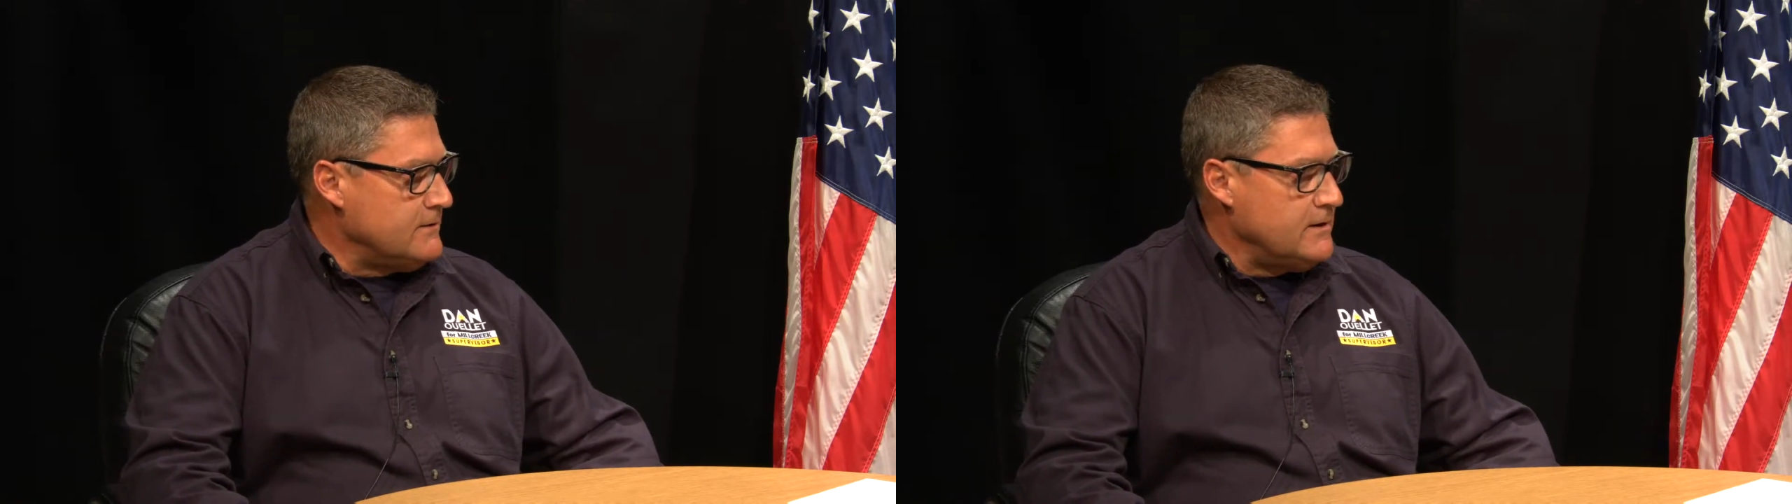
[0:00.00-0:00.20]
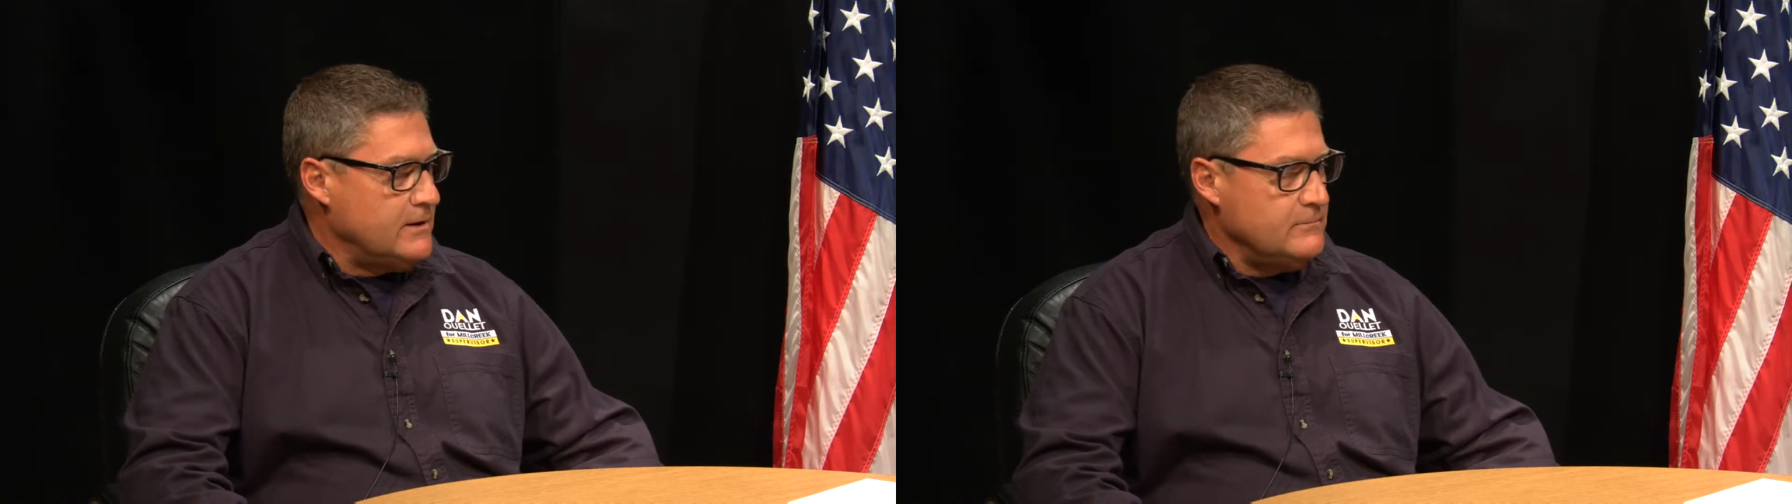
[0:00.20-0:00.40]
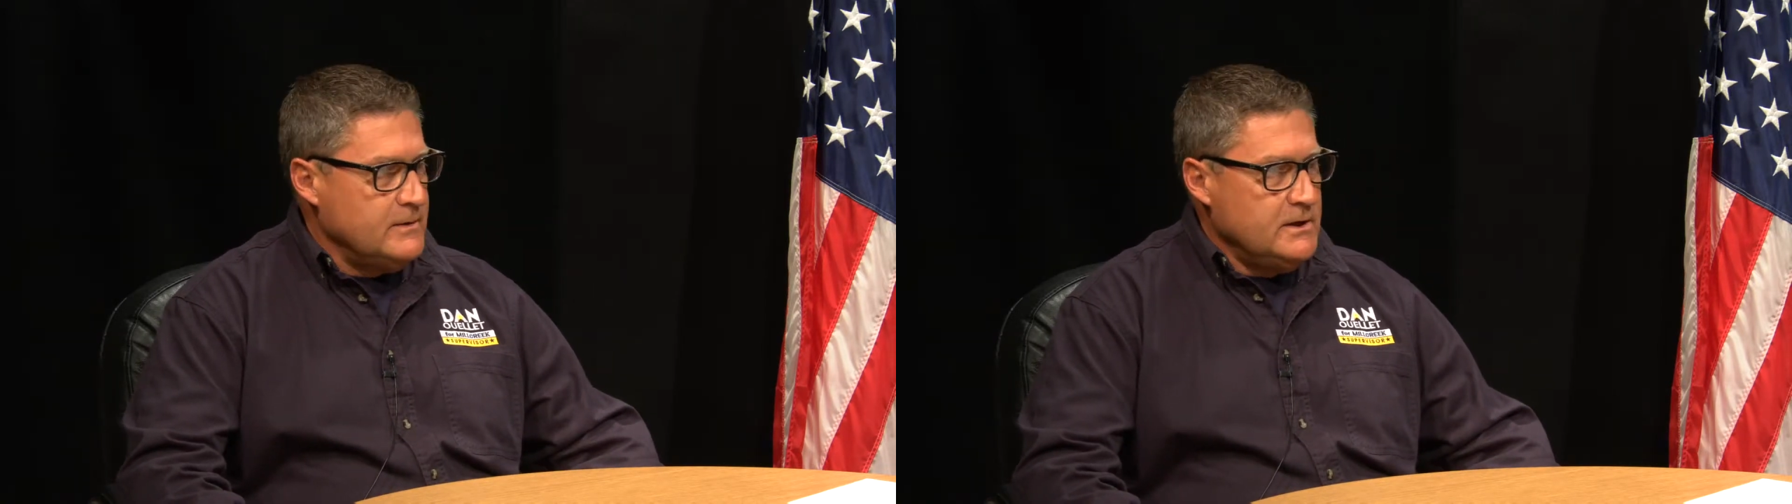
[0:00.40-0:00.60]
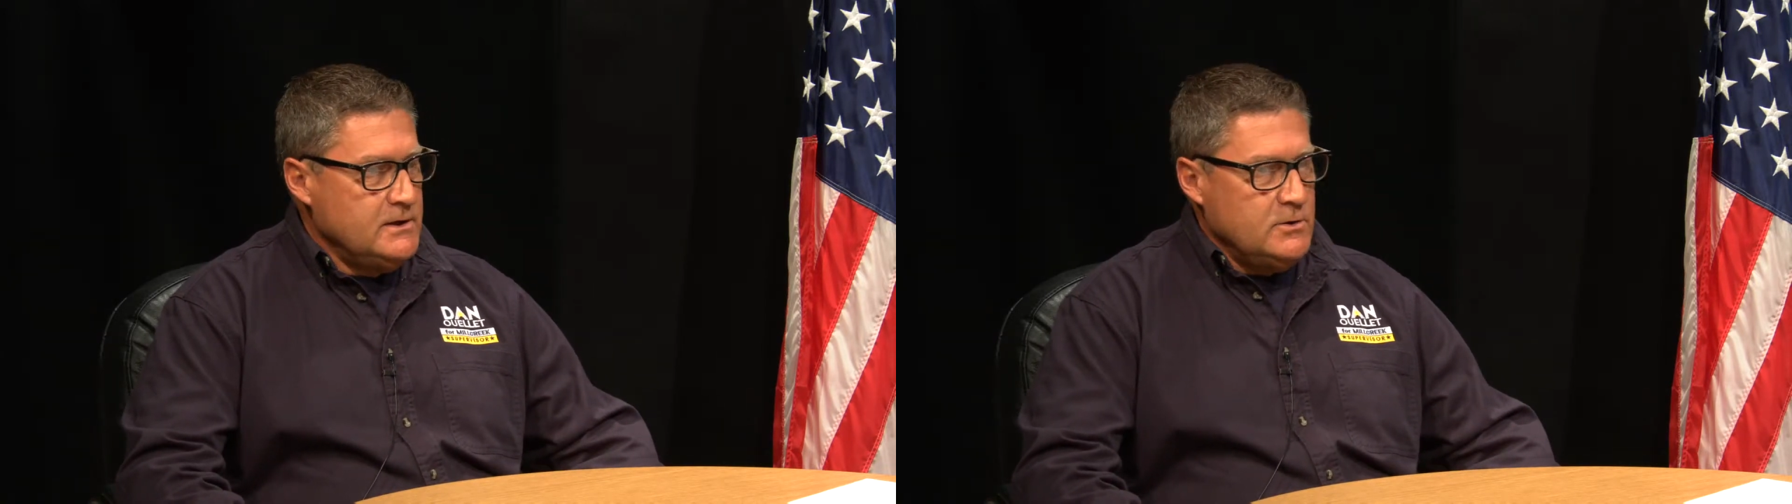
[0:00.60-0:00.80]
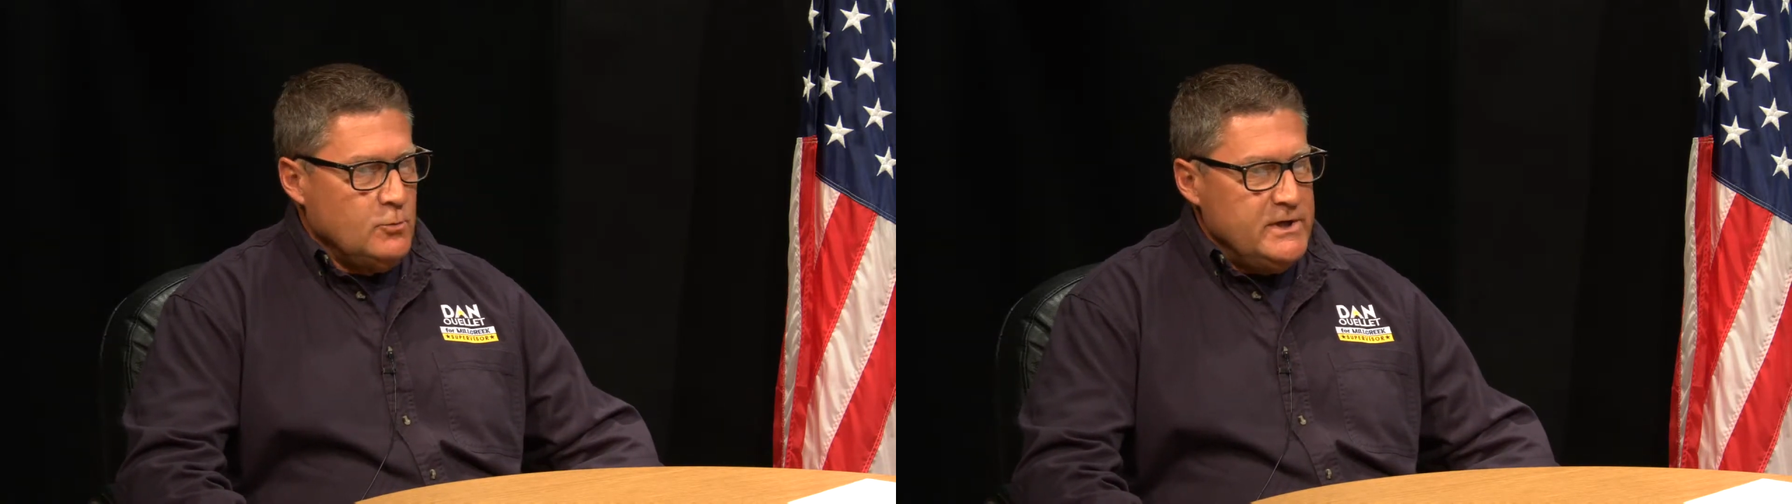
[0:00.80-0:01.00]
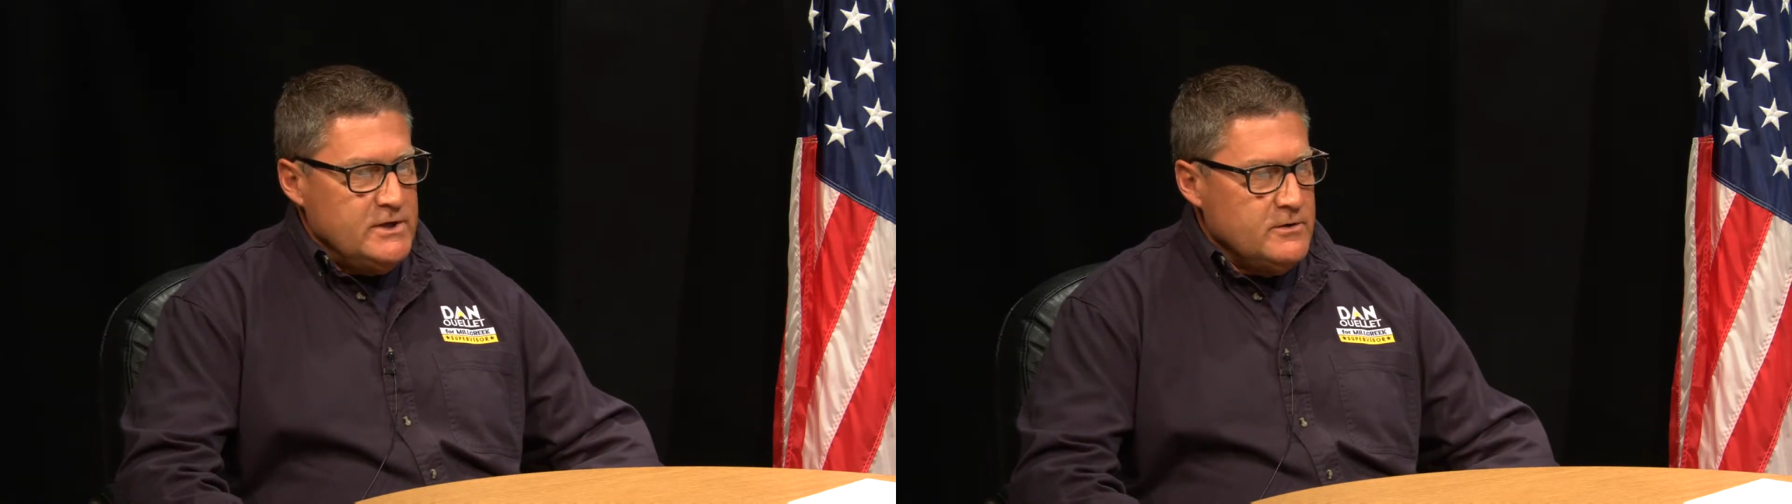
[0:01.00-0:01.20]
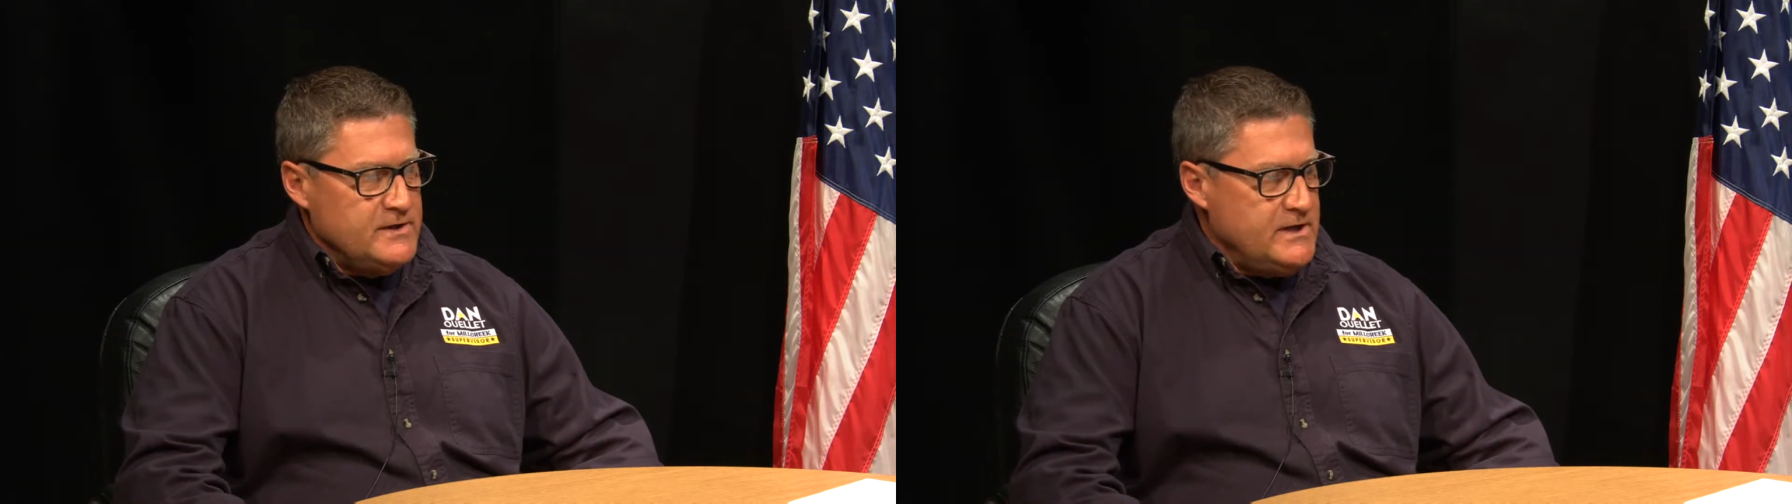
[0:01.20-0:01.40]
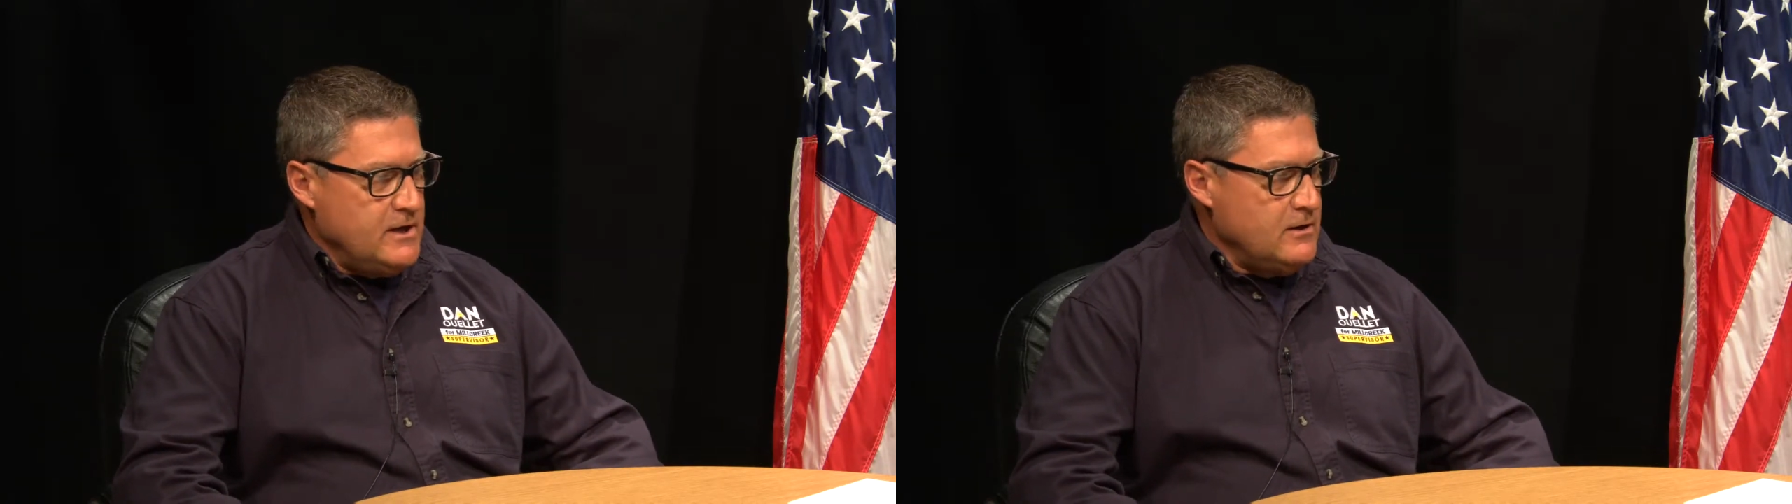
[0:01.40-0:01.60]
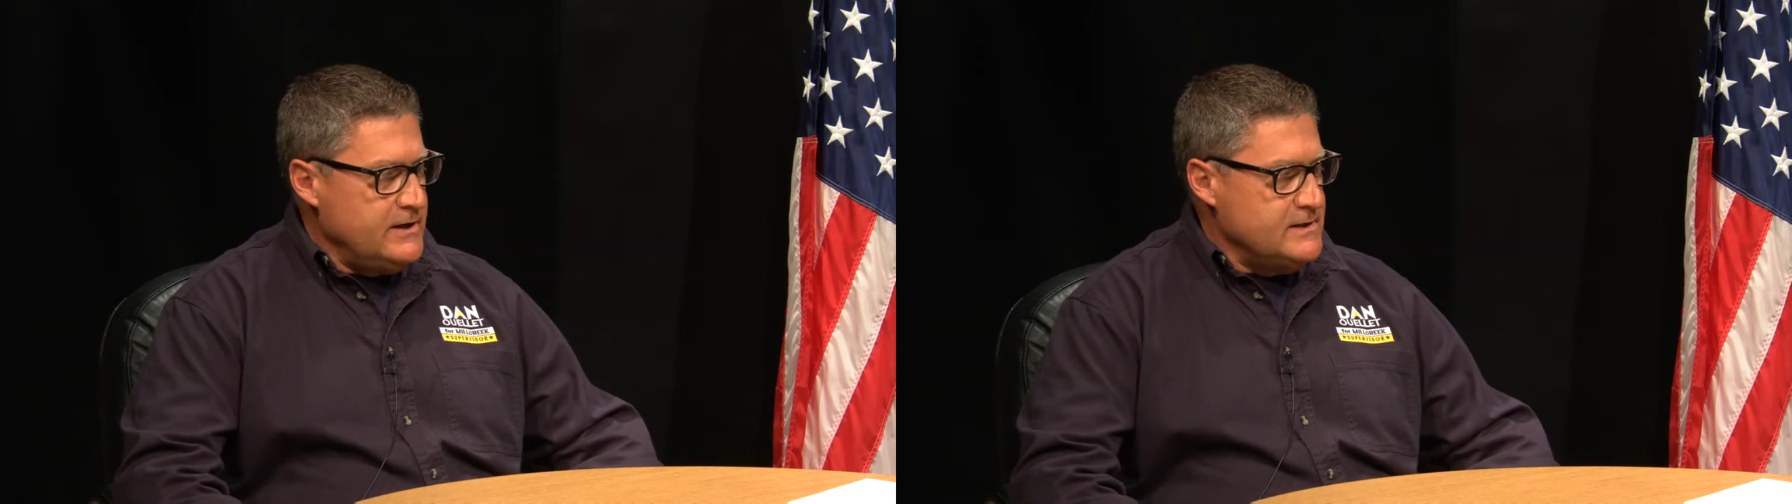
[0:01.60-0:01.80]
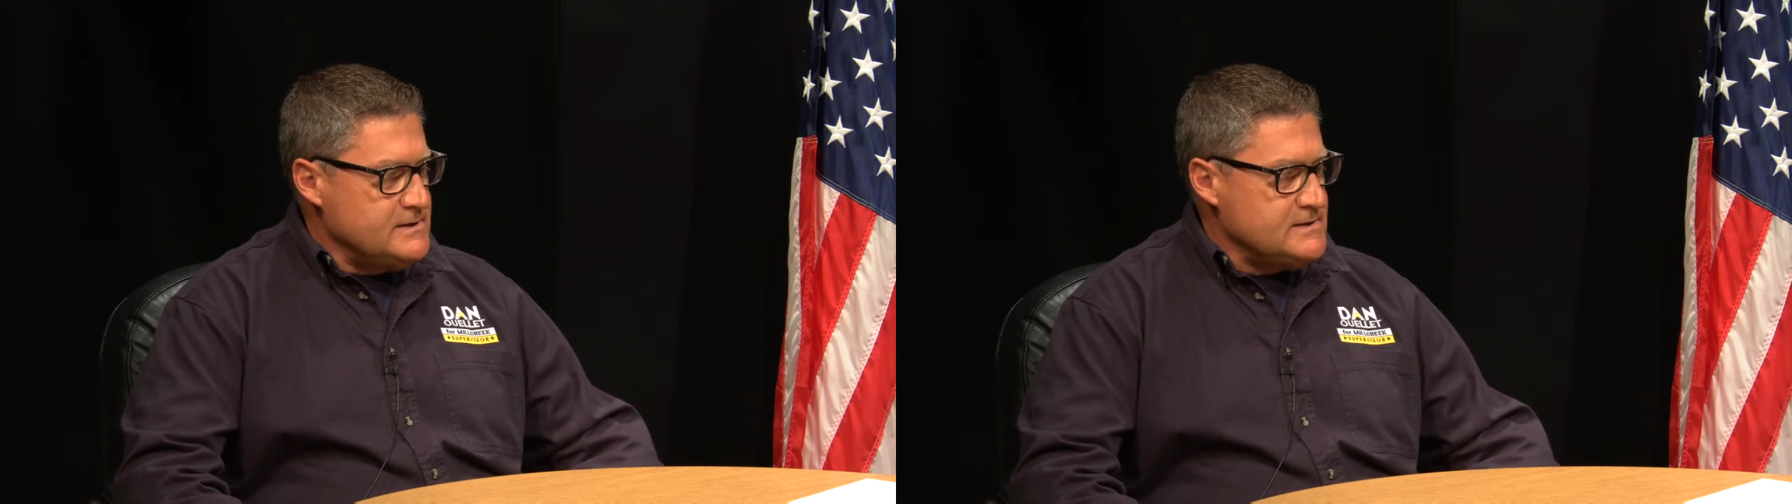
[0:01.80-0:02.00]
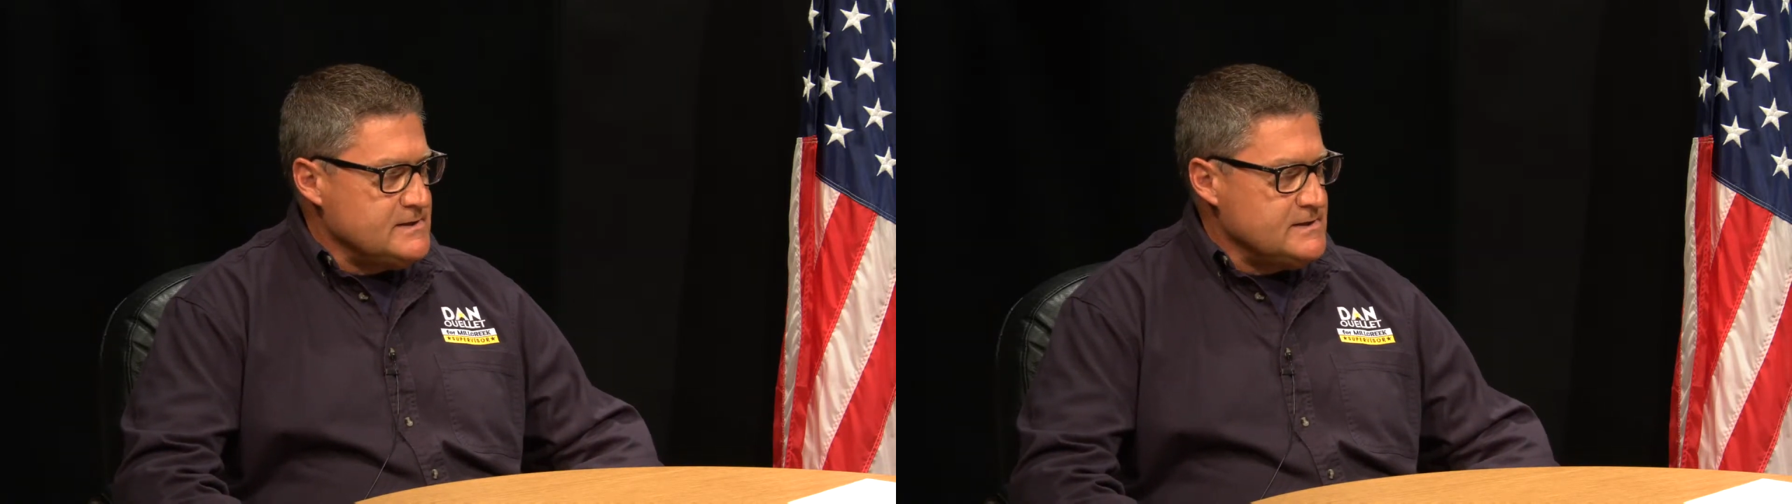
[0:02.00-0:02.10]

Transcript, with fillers: Um, we know the areas